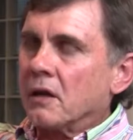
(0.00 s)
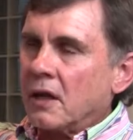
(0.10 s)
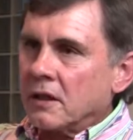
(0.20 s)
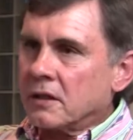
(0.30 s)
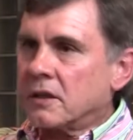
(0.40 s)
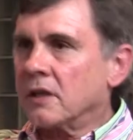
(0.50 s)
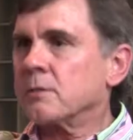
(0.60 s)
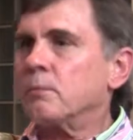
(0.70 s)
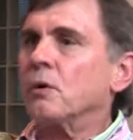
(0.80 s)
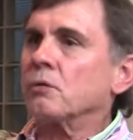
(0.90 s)
hitting a
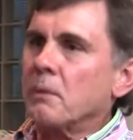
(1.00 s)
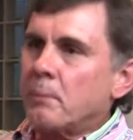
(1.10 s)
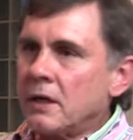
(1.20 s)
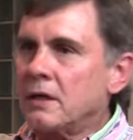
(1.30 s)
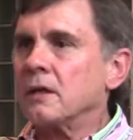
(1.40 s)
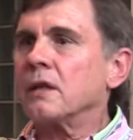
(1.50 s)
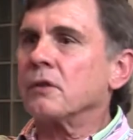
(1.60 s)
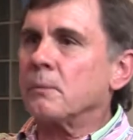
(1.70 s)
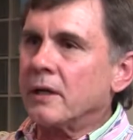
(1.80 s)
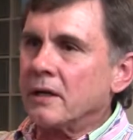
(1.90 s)
tennis ball repeatedly,
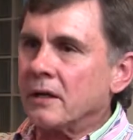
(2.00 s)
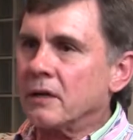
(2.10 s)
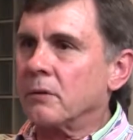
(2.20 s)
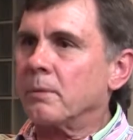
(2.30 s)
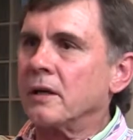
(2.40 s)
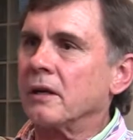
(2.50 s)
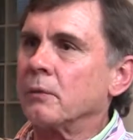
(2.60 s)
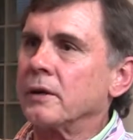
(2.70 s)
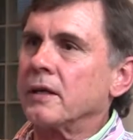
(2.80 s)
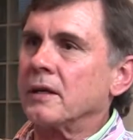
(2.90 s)
repeatedly,
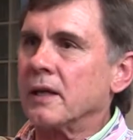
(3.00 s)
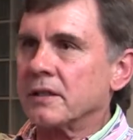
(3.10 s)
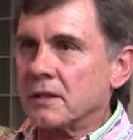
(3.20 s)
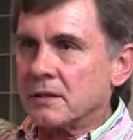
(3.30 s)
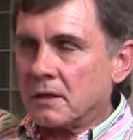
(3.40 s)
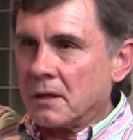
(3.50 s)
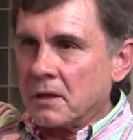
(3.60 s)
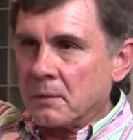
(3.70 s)
repeatedly, what that does is it